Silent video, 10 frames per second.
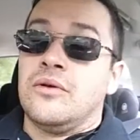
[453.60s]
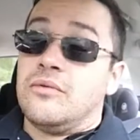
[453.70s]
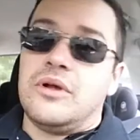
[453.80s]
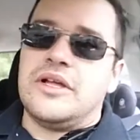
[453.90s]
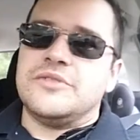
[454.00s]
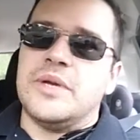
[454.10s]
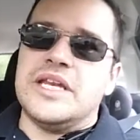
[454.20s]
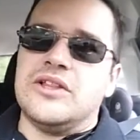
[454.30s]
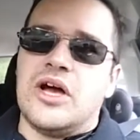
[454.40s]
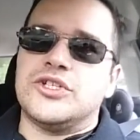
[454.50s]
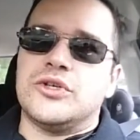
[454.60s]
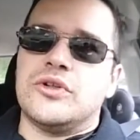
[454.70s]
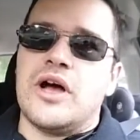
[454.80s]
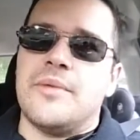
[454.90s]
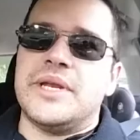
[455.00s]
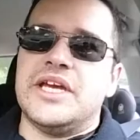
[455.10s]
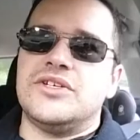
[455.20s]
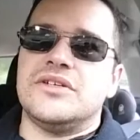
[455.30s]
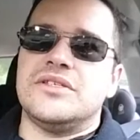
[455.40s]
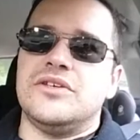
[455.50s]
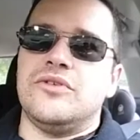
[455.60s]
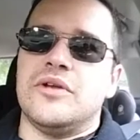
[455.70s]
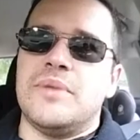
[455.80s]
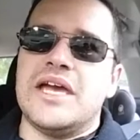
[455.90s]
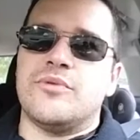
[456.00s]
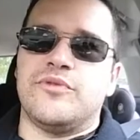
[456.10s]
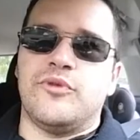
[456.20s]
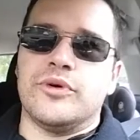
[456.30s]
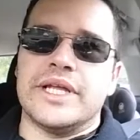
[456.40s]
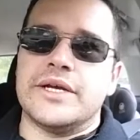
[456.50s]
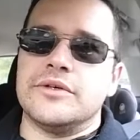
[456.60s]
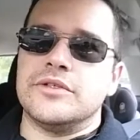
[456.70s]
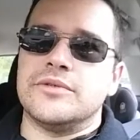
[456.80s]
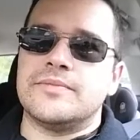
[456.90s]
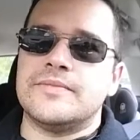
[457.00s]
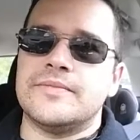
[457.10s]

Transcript: well, as many logical combinations that you can make with four letters.